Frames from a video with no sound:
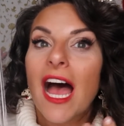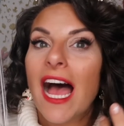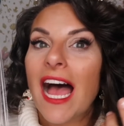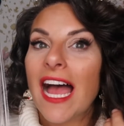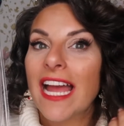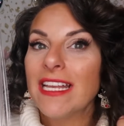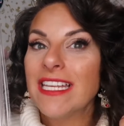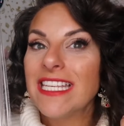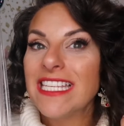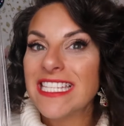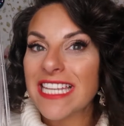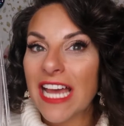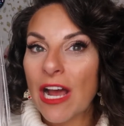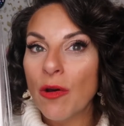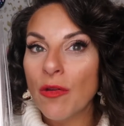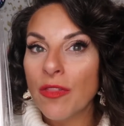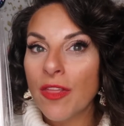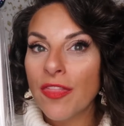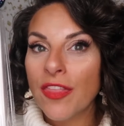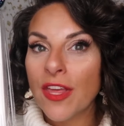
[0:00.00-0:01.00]
I
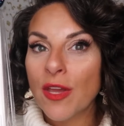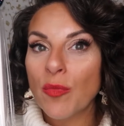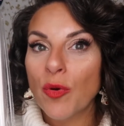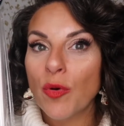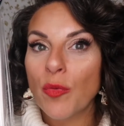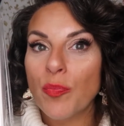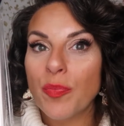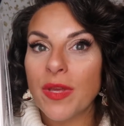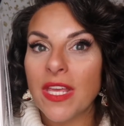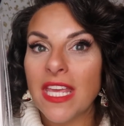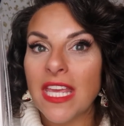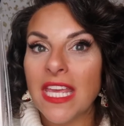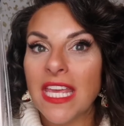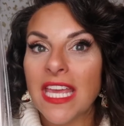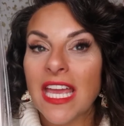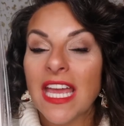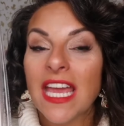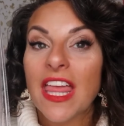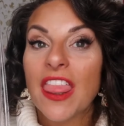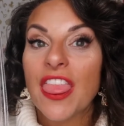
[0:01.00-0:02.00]
doubt that they will
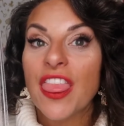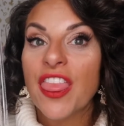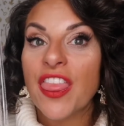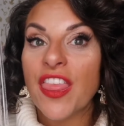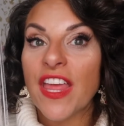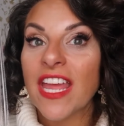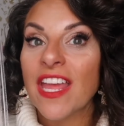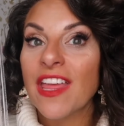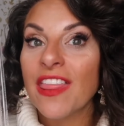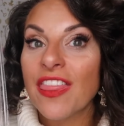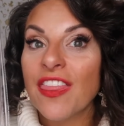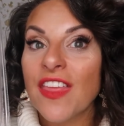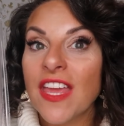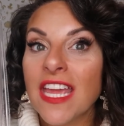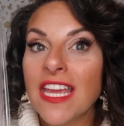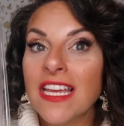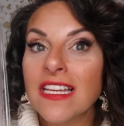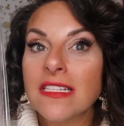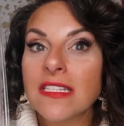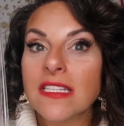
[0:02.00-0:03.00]
be
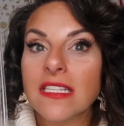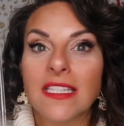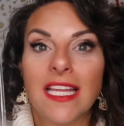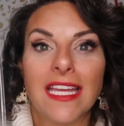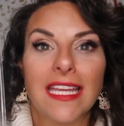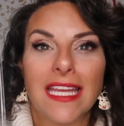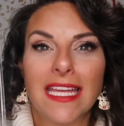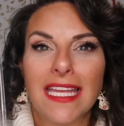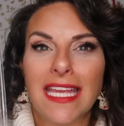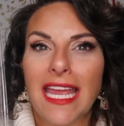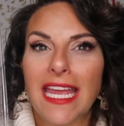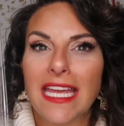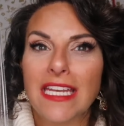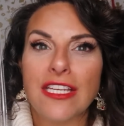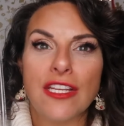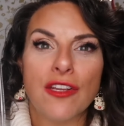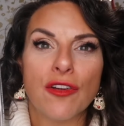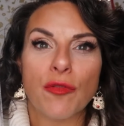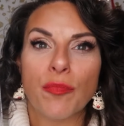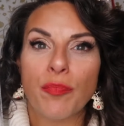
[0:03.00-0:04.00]
things like
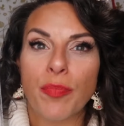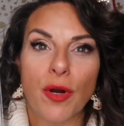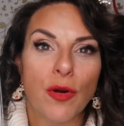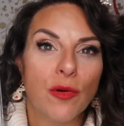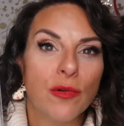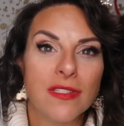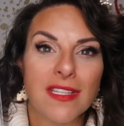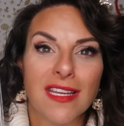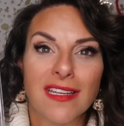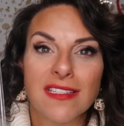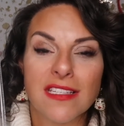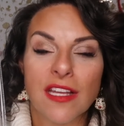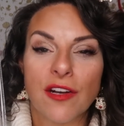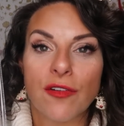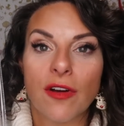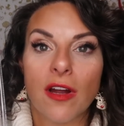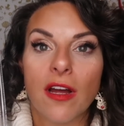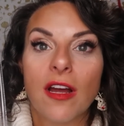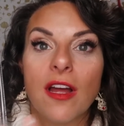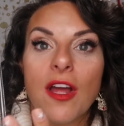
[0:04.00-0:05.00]
candy or bows,
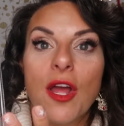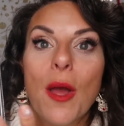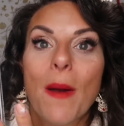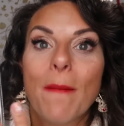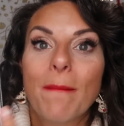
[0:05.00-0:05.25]
etc.